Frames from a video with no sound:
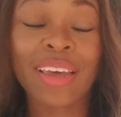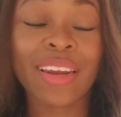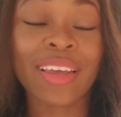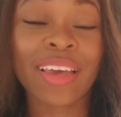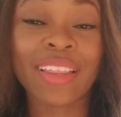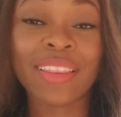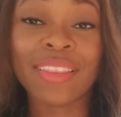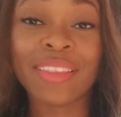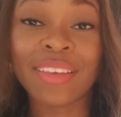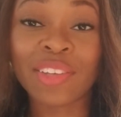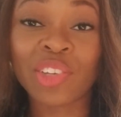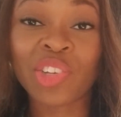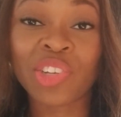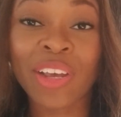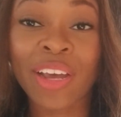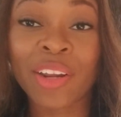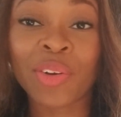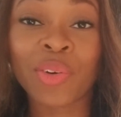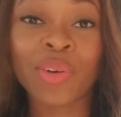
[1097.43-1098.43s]
And again, this
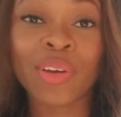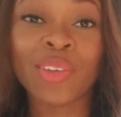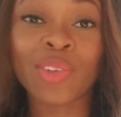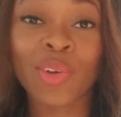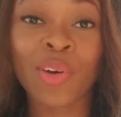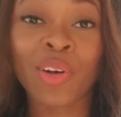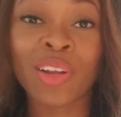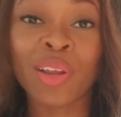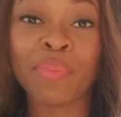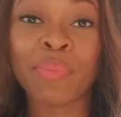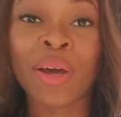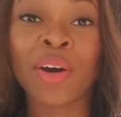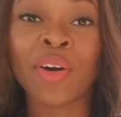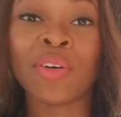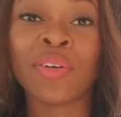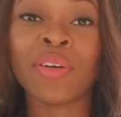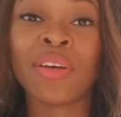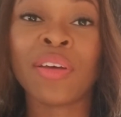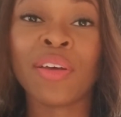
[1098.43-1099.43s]
channel is all
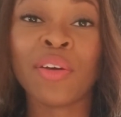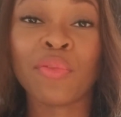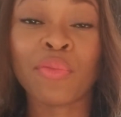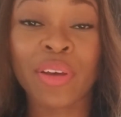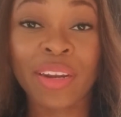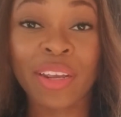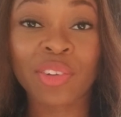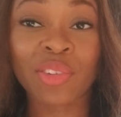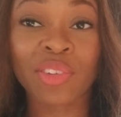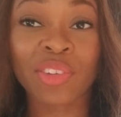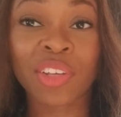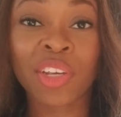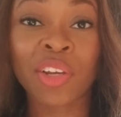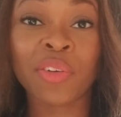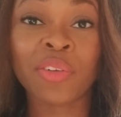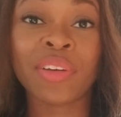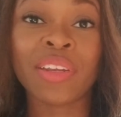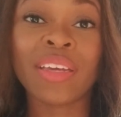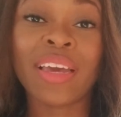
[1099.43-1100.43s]
about financial
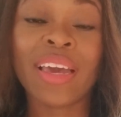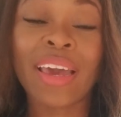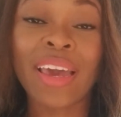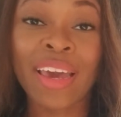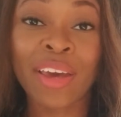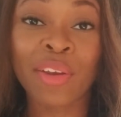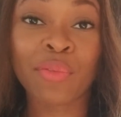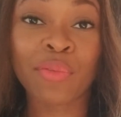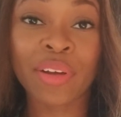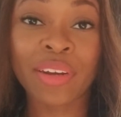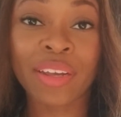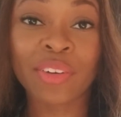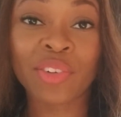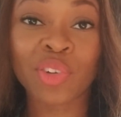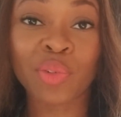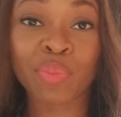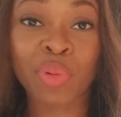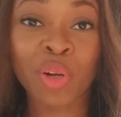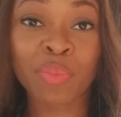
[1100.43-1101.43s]
security and
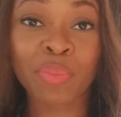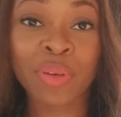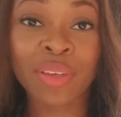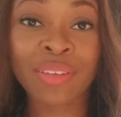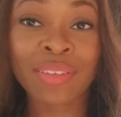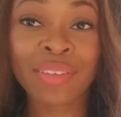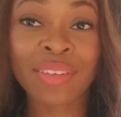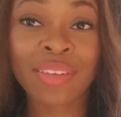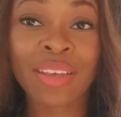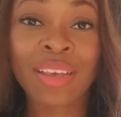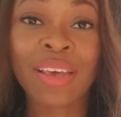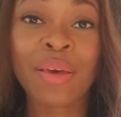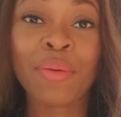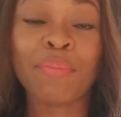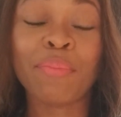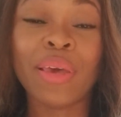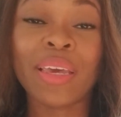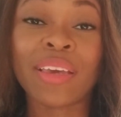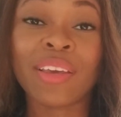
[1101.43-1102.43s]
financial purpose,
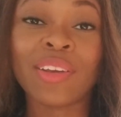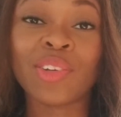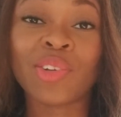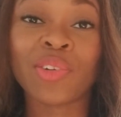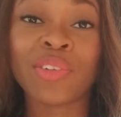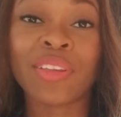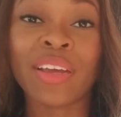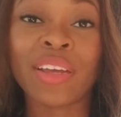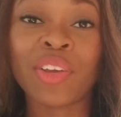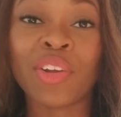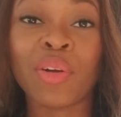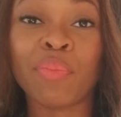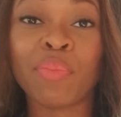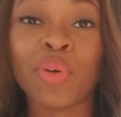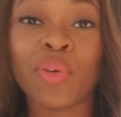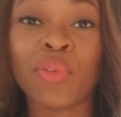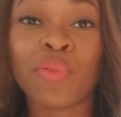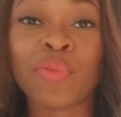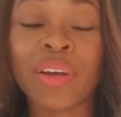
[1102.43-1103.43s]
making sure that you're
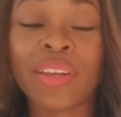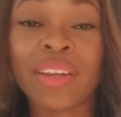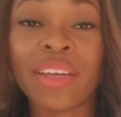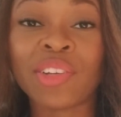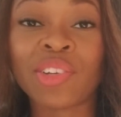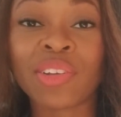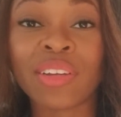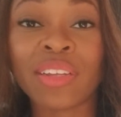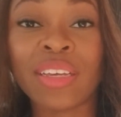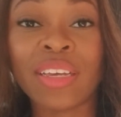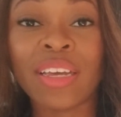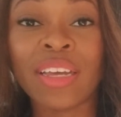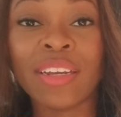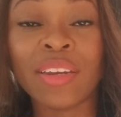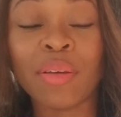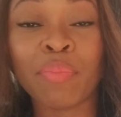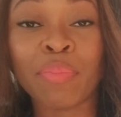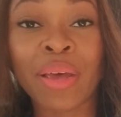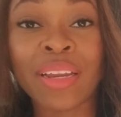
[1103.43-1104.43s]
both financially
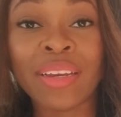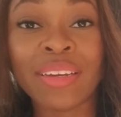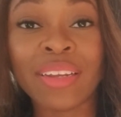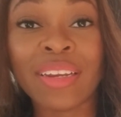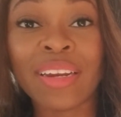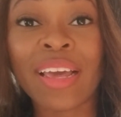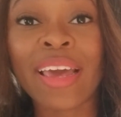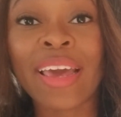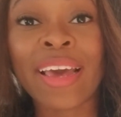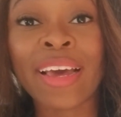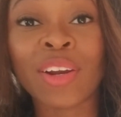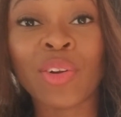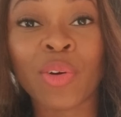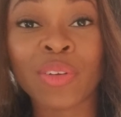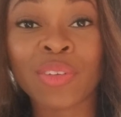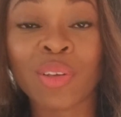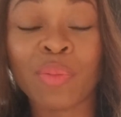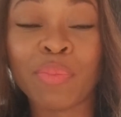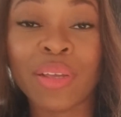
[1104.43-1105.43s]
independent and
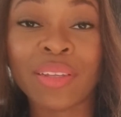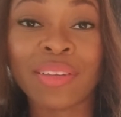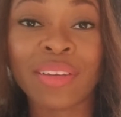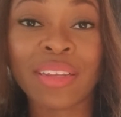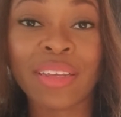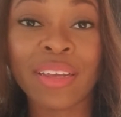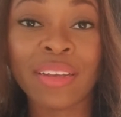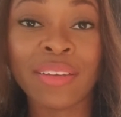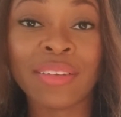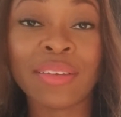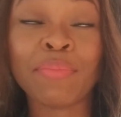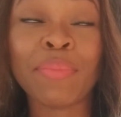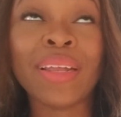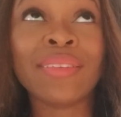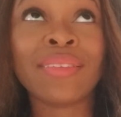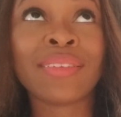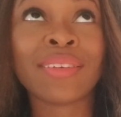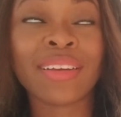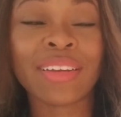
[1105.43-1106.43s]
also
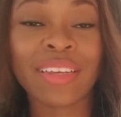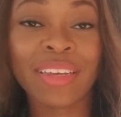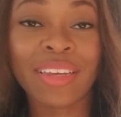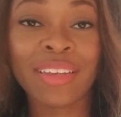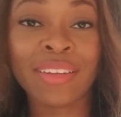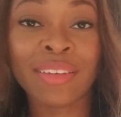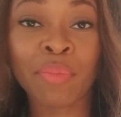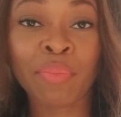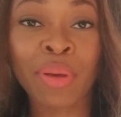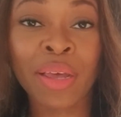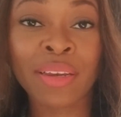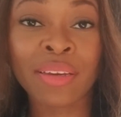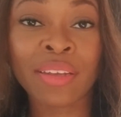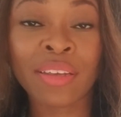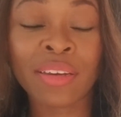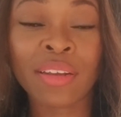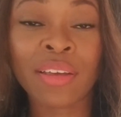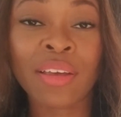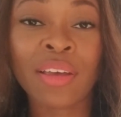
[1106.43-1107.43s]
mentally
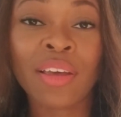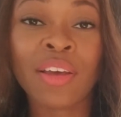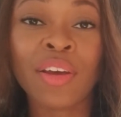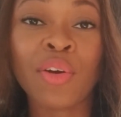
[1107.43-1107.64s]
independent